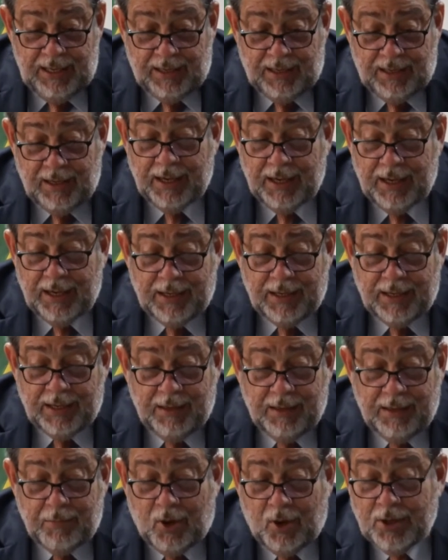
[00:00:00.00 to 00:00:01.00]
Clearly, in the
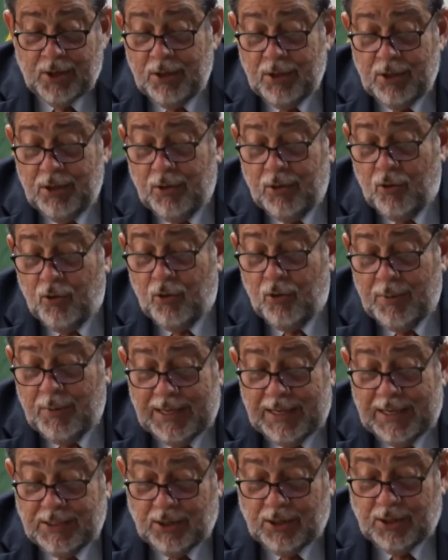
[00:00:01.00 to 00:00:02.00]
modern
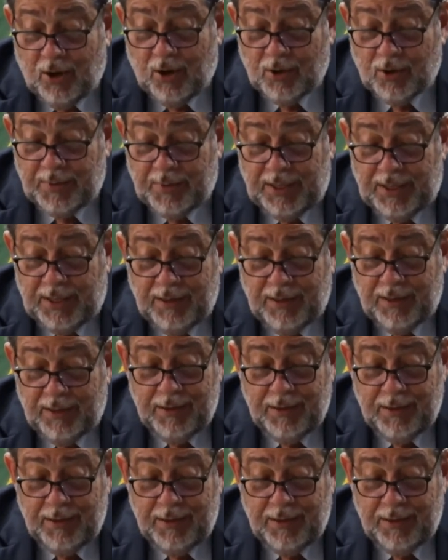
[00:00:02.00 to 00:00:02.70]
globalized economy,